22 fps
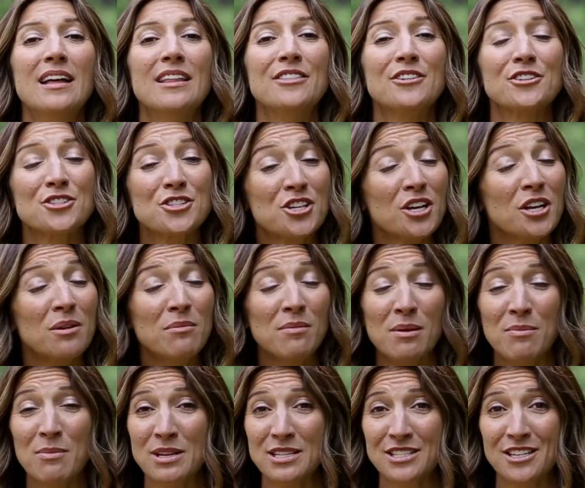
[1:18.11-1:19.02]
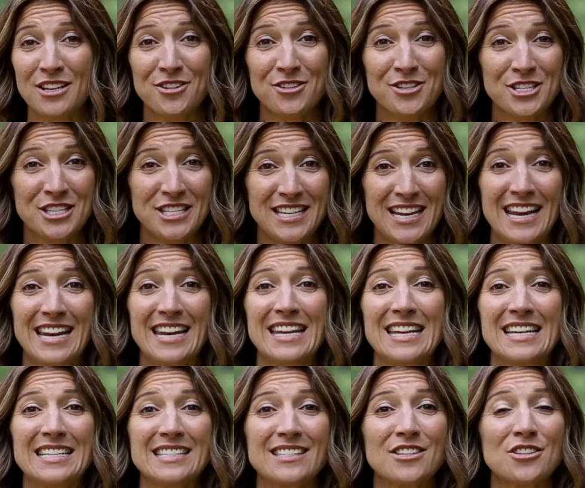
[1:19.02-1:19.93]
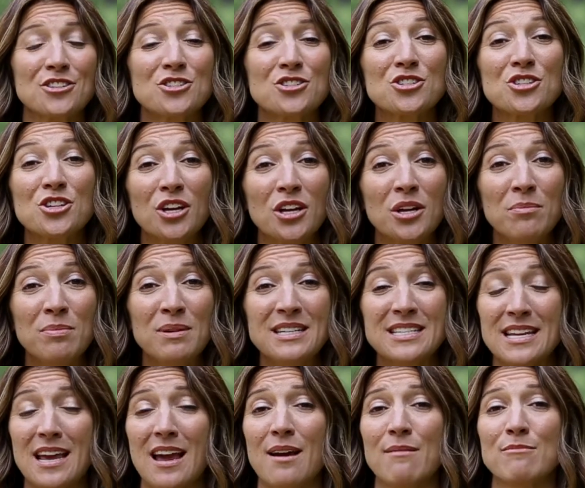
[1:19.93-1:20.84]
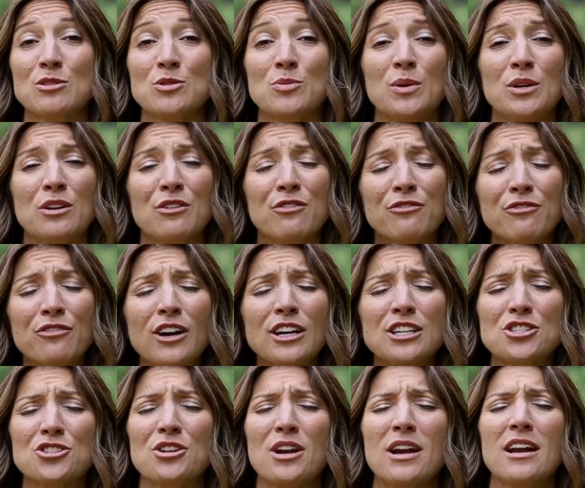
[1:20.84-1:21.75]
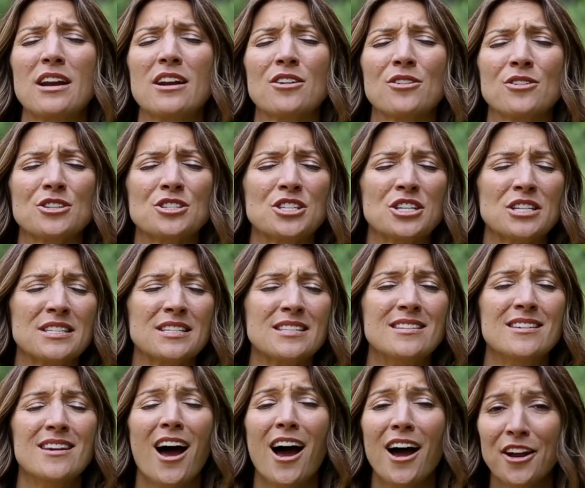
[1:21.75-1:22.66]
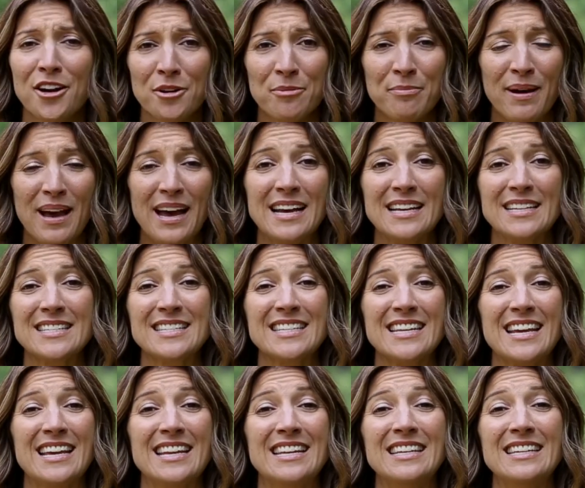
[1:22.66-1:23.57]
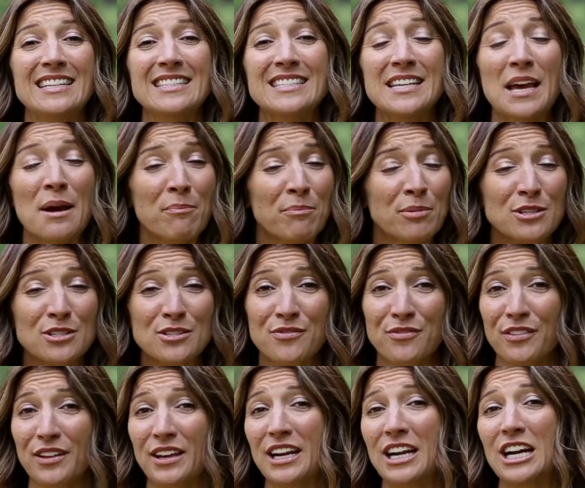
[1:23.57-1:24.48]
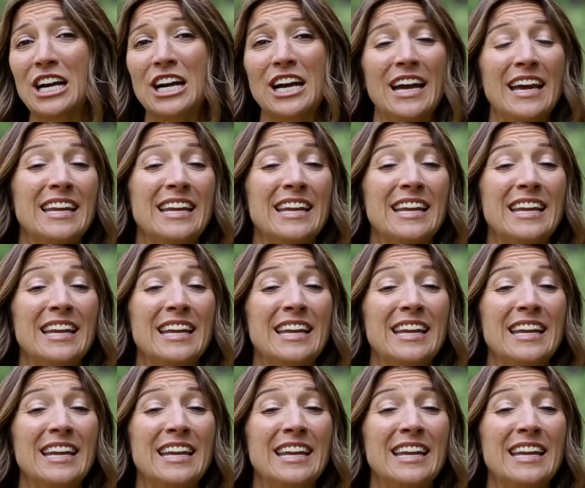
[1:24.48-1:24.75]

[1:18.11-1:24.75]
there's going to be misunderstandings. There's going to be times when you're frustrated or just not your best and tempers flare.